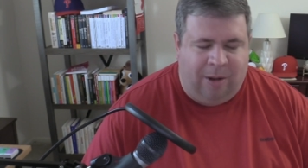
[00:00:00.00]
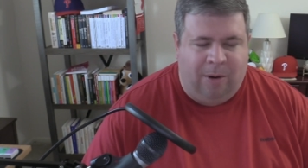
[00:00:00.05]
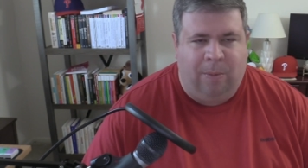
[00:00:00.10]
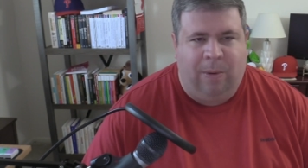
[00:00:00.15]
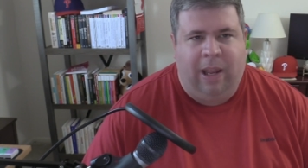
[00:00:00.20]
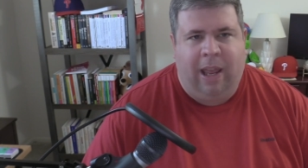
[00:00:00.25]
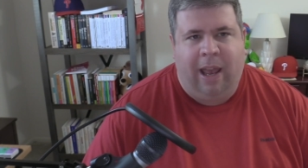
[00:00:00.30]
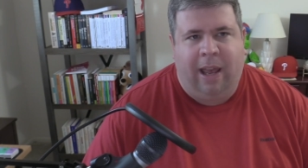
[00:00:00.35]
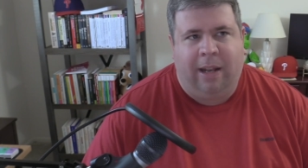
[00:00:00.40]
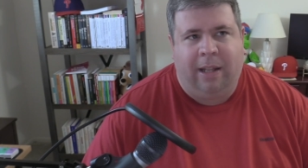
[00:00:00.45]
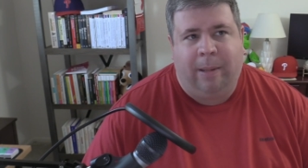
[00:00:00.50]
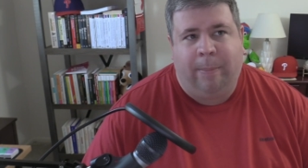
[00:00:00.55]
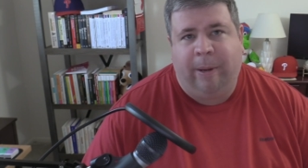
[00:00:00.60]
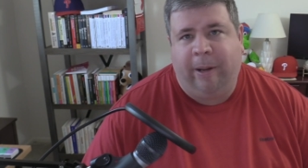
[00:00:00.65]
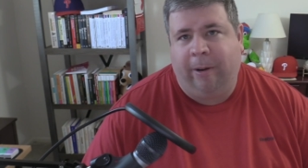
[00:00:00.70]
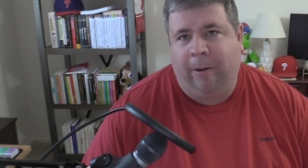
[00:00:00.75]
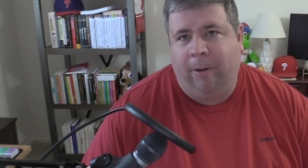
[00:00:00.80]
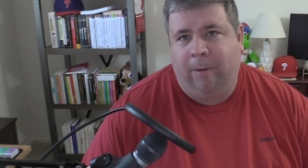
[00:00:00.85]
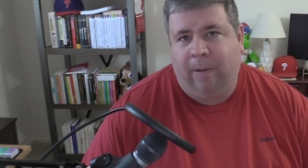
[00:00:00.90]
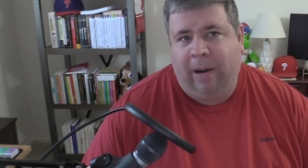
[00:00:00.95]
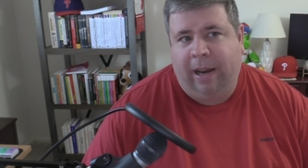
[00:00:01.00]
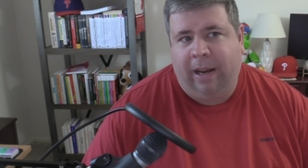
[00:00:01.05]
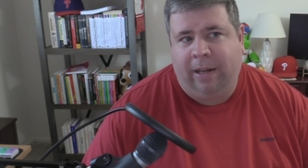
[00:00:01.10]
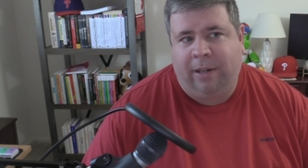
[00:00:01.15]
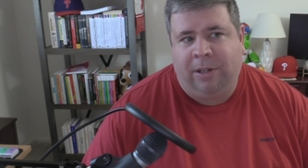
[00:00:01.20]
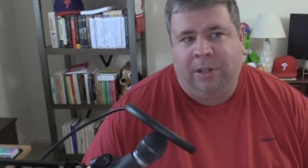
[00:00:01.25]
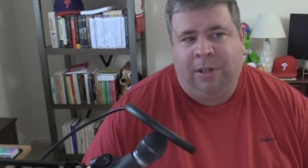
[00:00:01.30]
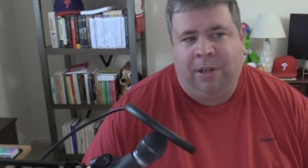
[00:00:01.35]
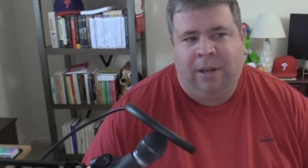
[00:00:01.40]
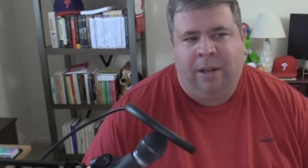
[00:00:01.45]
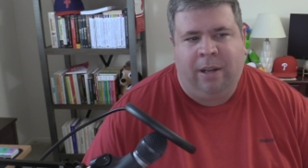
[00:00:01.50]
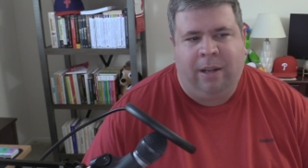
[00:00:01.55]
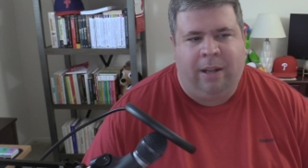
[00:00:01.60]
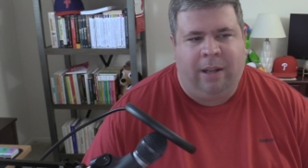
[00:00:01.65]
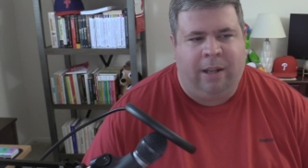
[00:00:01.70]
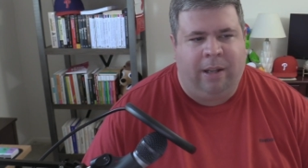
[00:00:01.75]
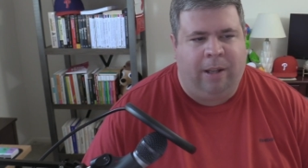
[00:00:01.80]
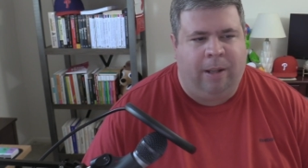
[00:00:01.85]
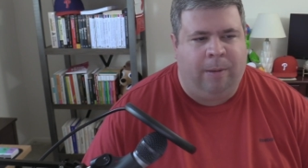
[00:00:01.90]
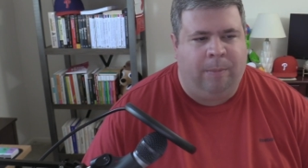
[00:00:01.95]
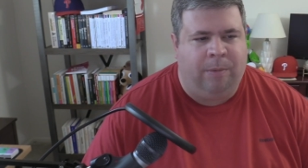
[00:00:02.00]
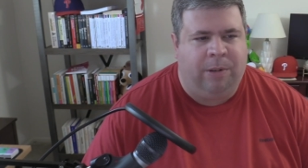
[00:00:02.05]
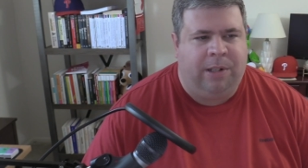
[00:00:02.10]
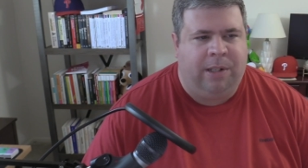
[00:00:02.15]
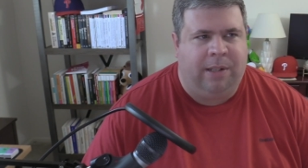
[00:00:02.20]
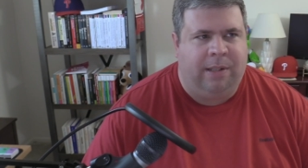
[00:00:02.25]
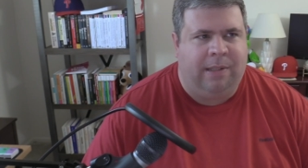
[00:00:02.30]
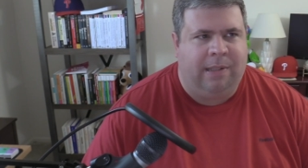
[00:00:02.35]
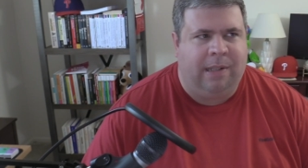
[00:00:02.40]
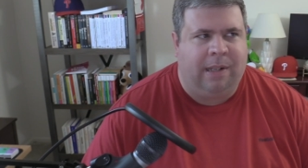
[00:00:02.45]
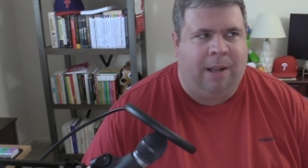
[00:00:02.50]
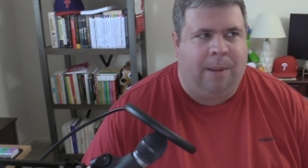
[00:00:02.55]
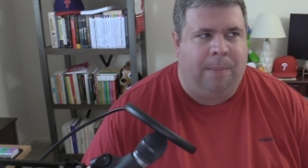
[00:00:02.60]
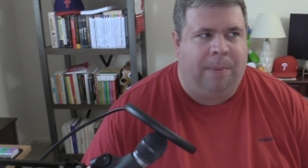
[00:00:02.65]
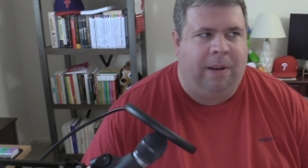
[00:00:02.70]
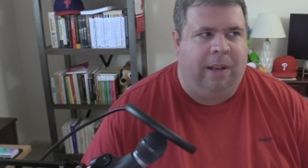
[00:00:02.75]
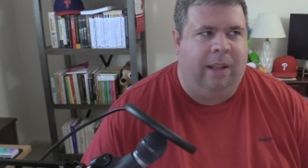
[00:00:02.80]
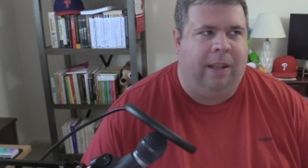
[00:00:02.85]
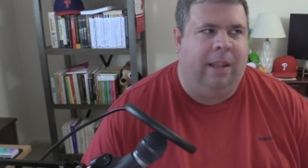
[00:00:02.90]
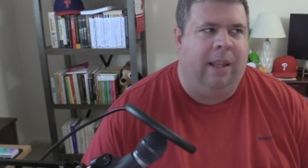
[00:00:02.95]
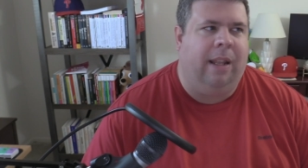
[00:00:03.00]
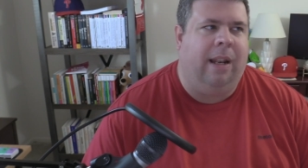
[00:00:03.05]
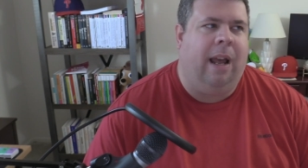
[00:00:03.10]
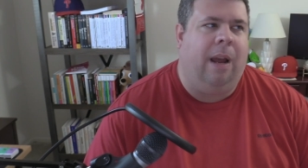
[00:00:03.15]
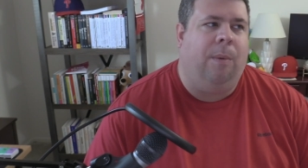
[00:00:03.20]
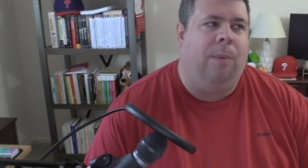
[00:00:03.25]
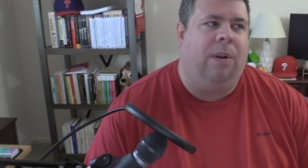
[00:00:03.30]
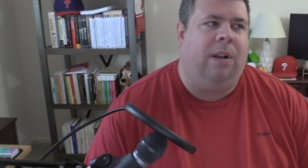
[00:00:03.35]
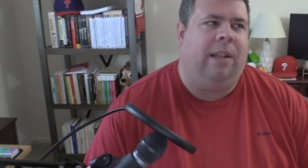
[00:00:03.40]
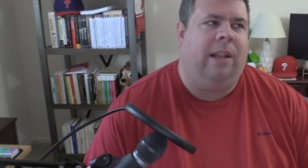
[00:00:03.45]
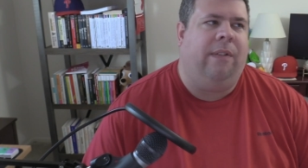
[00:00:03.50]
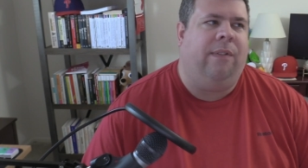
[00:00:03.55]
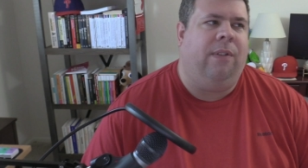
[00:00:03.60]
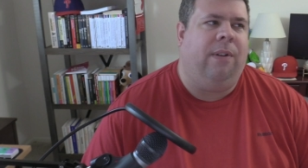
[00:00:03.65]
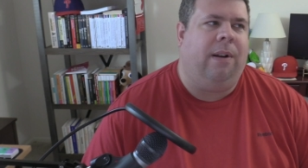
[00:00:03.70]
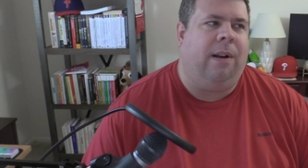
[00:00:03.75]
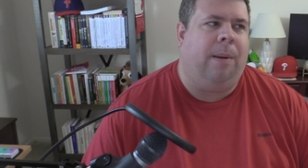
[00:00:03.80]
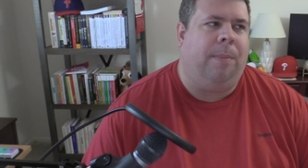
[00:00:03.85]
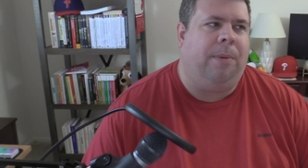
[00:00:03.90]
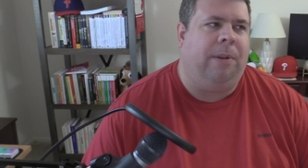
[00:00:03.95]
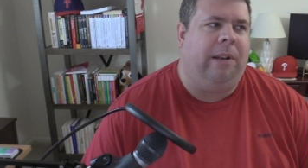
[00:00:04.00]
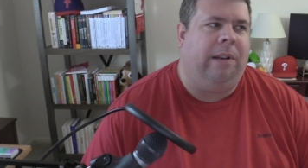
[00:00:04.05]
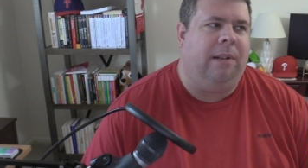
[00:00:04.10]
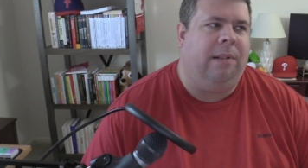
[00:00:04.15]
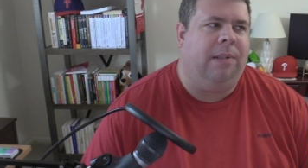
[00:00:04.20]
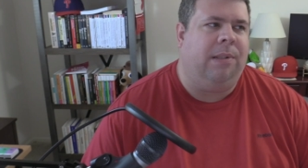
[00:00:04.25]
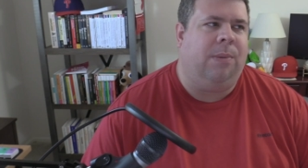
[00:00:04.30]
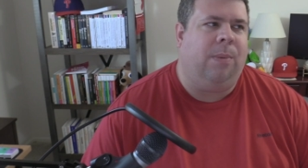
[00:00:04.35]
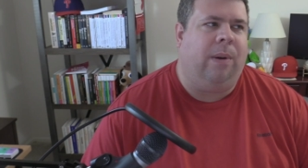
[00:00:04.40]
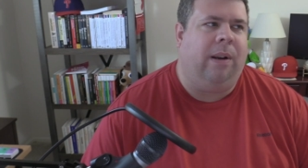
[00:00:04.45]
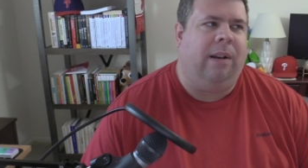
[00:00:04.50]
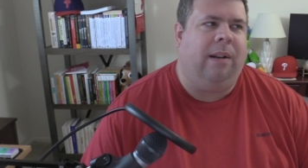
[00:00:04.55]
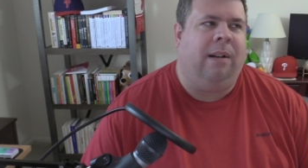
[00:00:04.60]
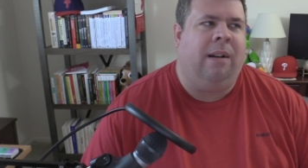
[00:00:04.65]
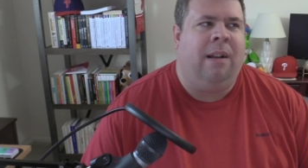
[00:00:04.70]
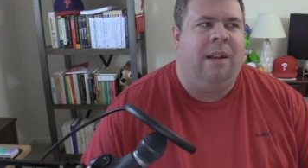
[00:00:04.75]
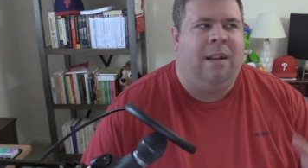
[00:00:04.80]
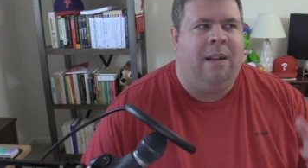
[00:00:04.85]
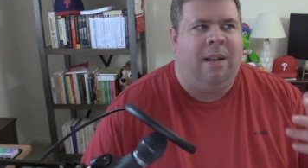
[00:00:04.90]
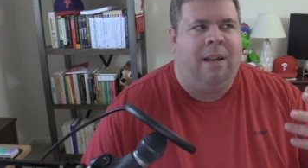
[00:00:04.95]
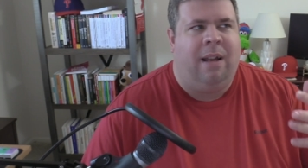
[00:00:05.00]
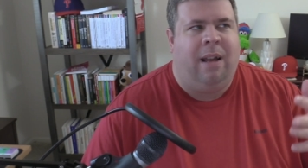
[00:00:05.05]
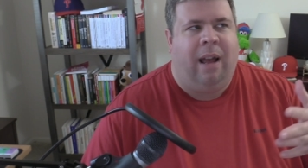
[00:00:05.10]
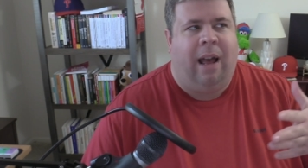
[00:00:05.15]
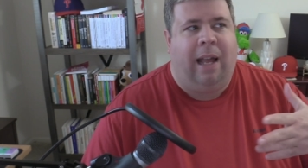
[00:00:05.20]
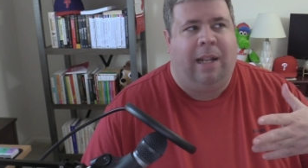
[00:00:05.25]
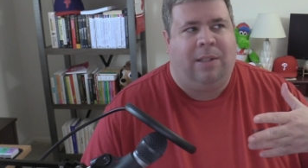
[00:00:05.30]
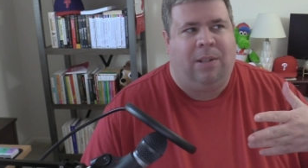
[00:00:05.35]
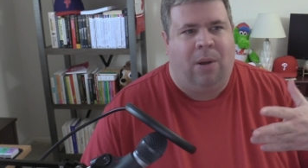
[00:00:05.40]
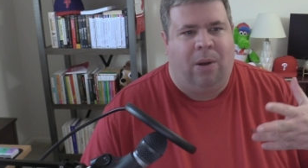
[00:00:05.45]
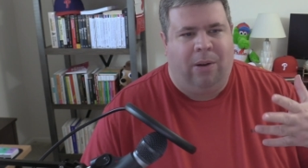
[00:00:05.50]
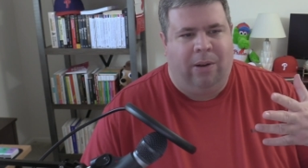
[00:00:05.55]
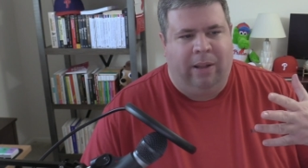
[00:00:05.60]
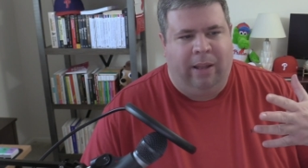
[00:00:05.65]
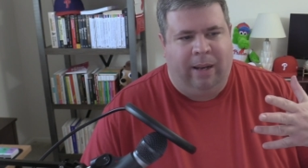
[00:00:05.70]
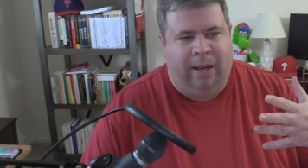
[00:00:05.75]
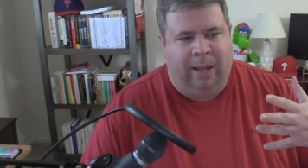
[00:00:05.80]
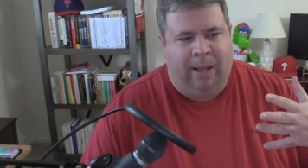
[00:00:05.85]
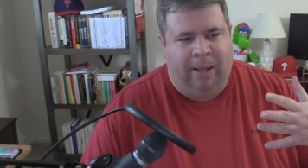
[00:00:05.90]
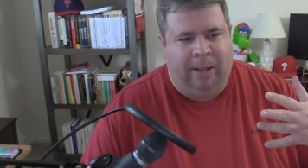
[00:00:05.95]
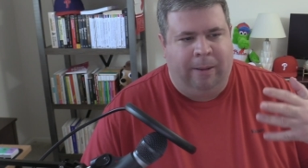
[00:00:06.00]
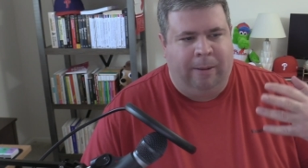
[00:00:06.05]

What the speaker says: we had at the Big Nerd Ranch, which is a company that I worked at for a couple of years, where I taught